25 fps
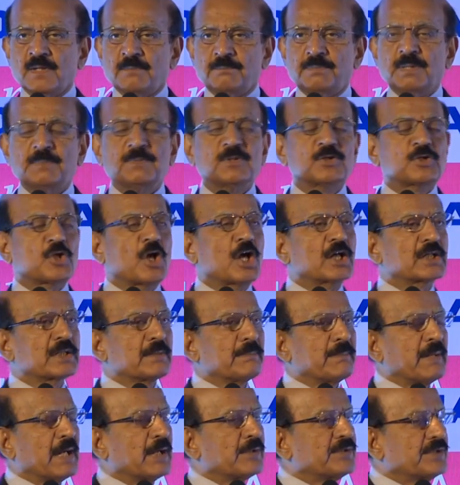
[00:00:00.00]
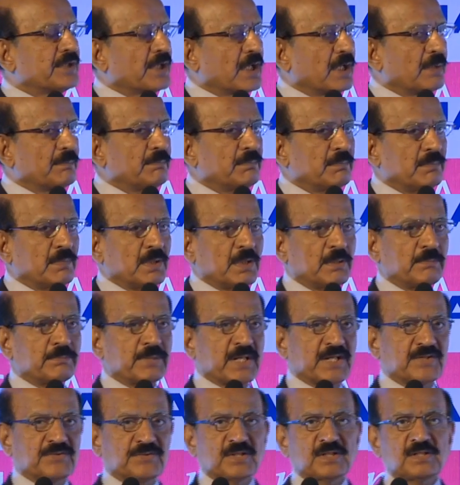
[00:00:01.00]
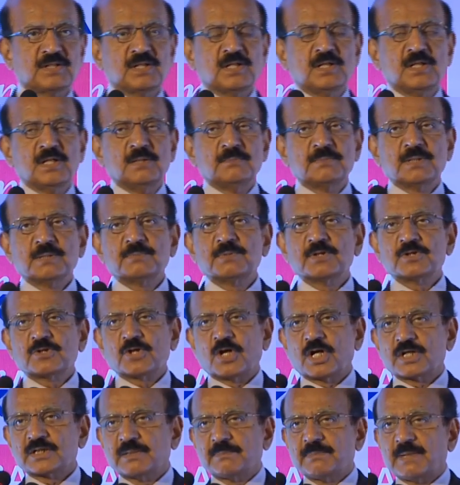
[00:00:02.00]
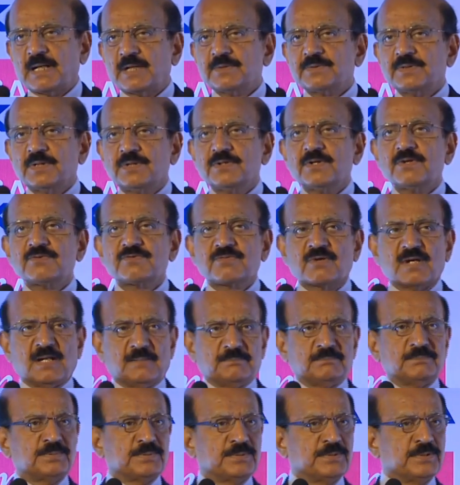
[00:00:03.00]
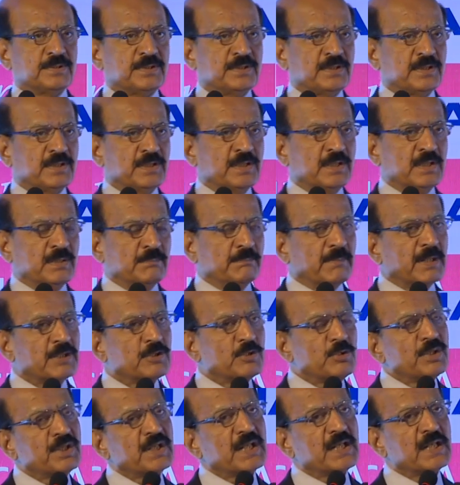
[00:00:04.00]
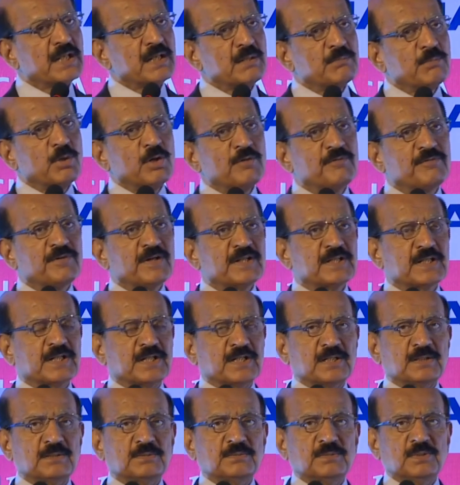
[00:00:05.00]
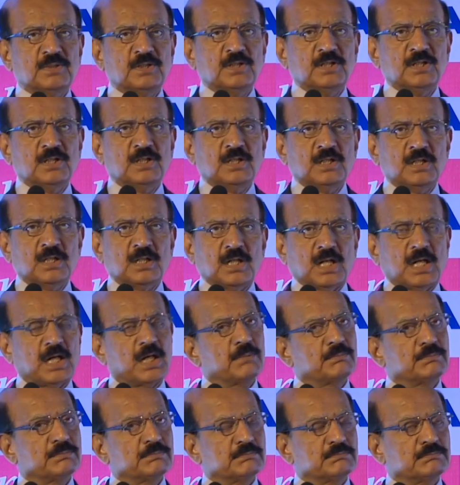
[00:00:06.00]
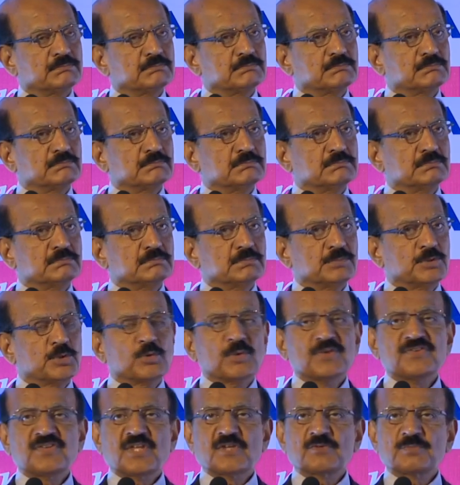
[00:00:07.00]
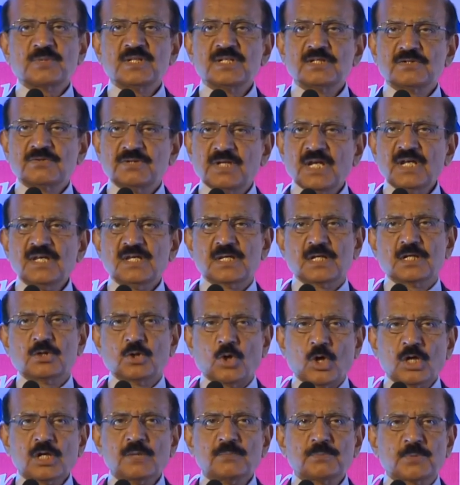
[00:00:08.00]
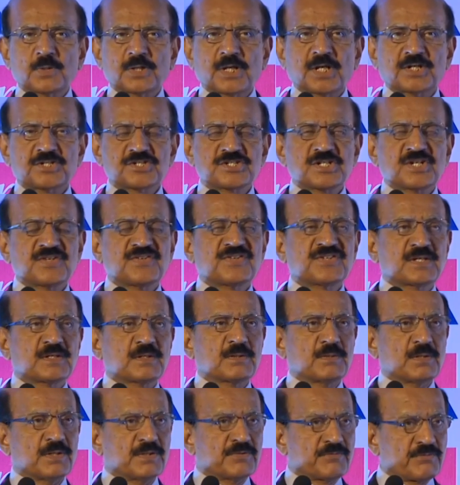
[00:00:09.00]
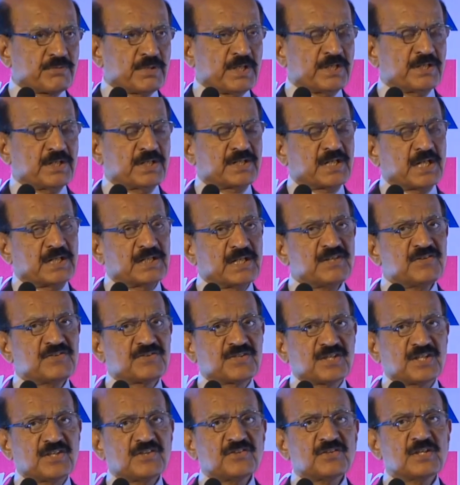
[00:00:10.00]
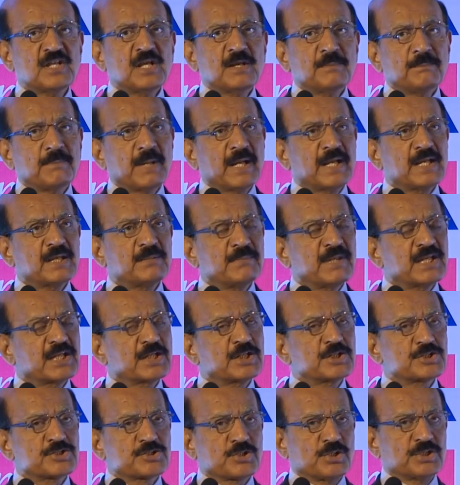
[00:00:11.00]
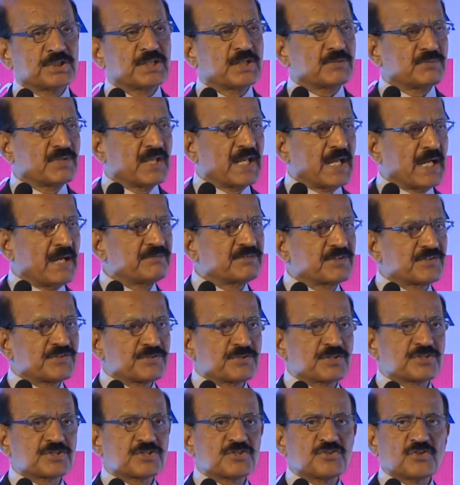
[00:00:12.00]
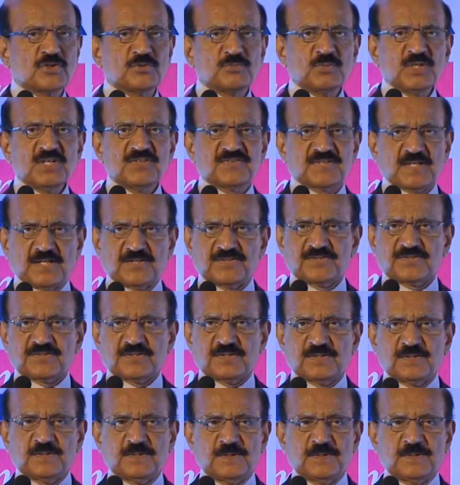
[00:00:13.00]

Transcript: People talked about Brexit. People talked about the Trump. But you look a little more further. US has been creating a lot of protectionist tendencies by making sure that we have restrictions on visas.